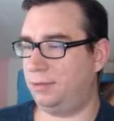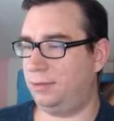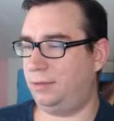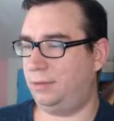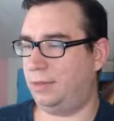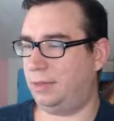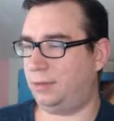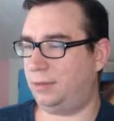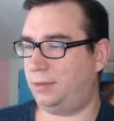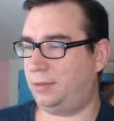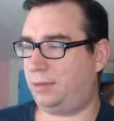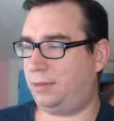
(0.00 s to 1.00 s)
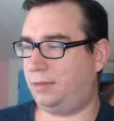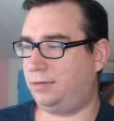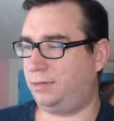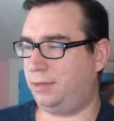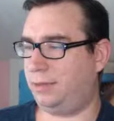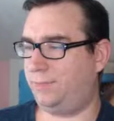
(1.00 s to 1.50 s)
Yeah, King
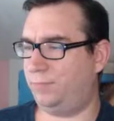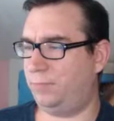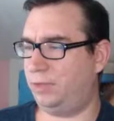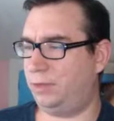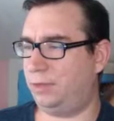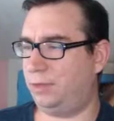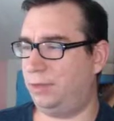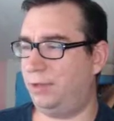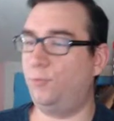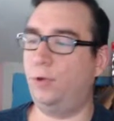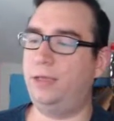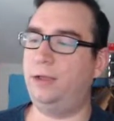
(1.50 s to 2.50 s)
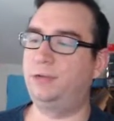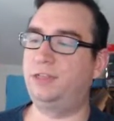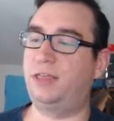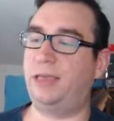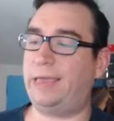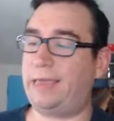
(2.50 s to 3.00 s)
Slime. Well, here's
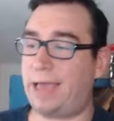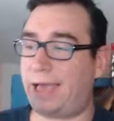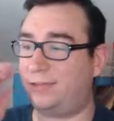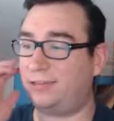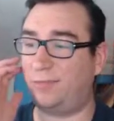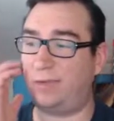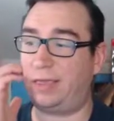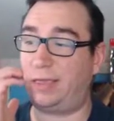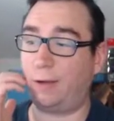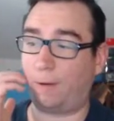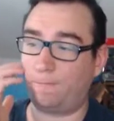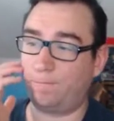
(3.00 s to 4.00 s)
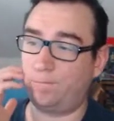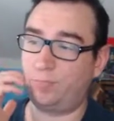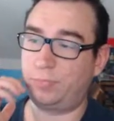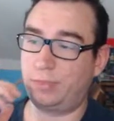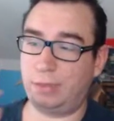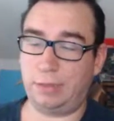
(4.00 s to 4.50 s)
the thing. He has to be here.
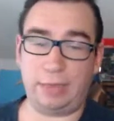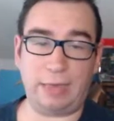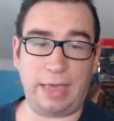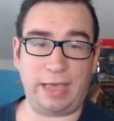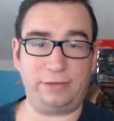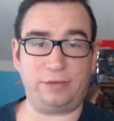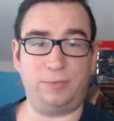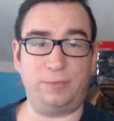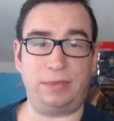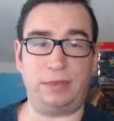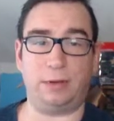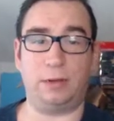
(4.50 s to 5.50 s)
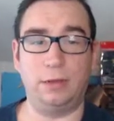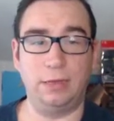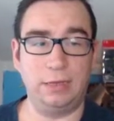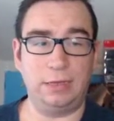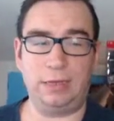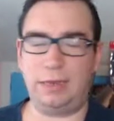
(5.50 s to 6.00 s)
He has to be here.
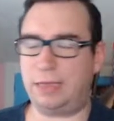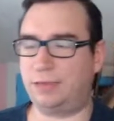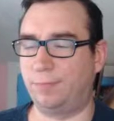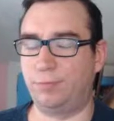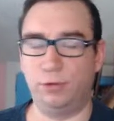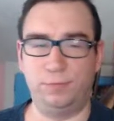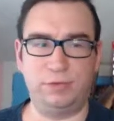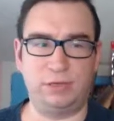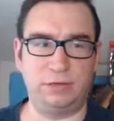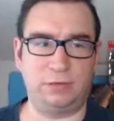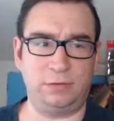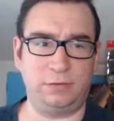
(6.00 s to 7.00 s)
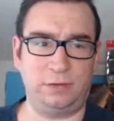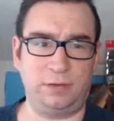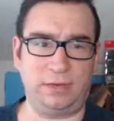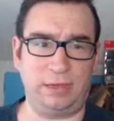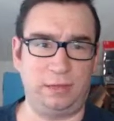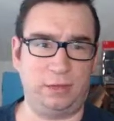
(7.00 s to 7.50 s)
He has a Bloom
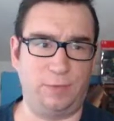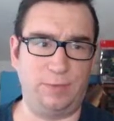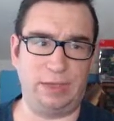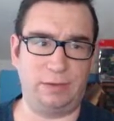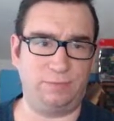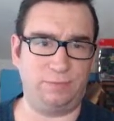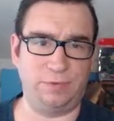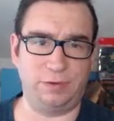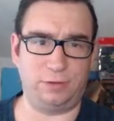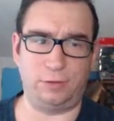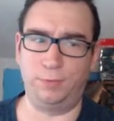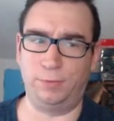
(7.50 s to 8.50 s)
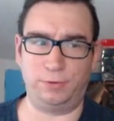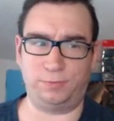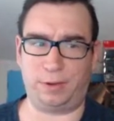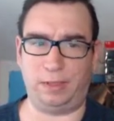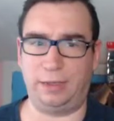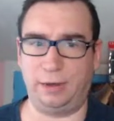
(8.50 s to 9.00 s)
talent coming in. Global is
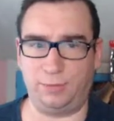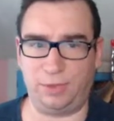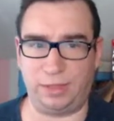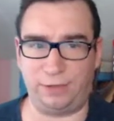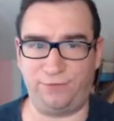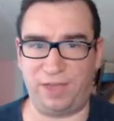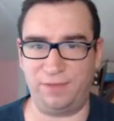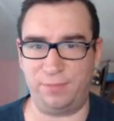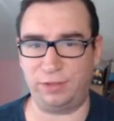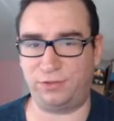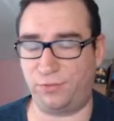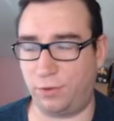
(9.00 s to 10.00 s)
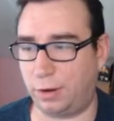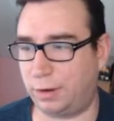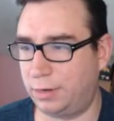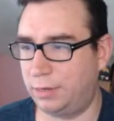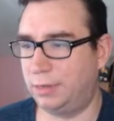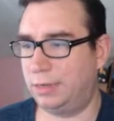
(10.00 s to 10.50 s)
probably going to be like 5 months for
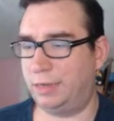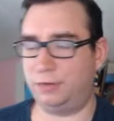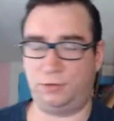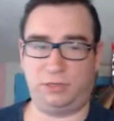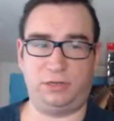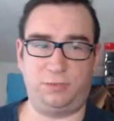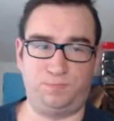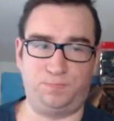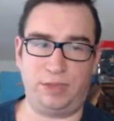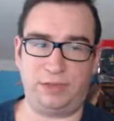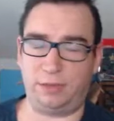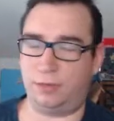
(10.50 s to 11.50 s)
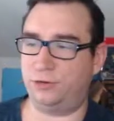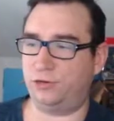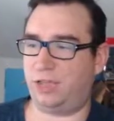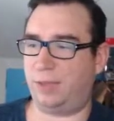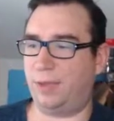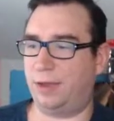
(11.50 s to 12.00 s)
it. It basically
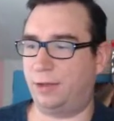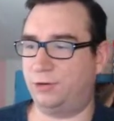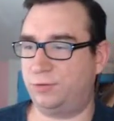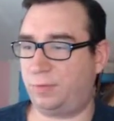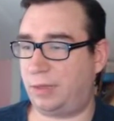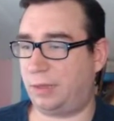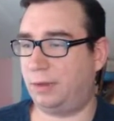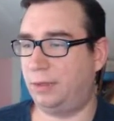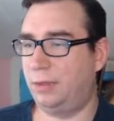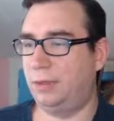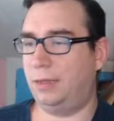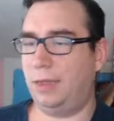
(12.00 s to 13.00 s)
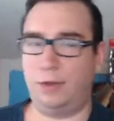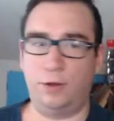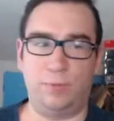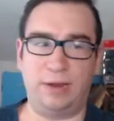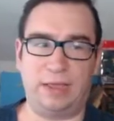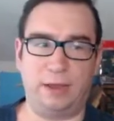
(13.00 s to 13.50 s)
just came out on Japan, and
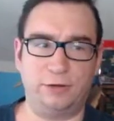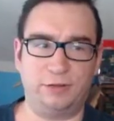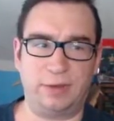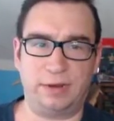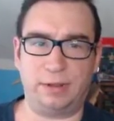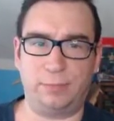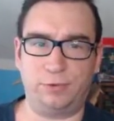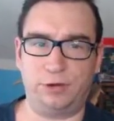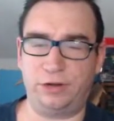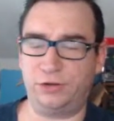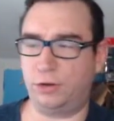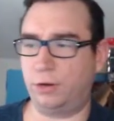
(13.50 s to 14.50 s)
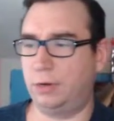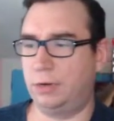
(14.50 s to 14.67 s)
nobody cares about it, I'm pretty sure.